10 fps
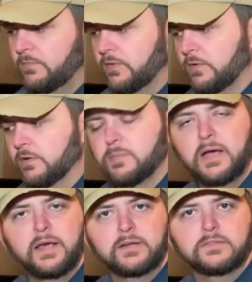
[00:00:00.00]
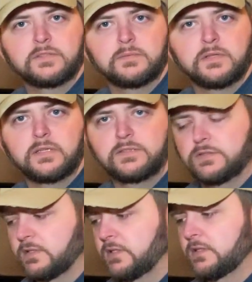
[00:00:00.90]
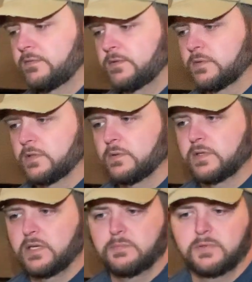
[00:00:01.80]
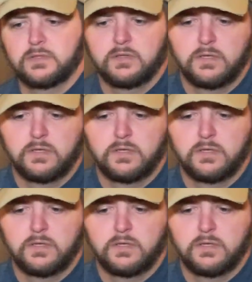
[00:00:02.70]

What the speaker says: throw in a pack or something that you needed if you were going camping.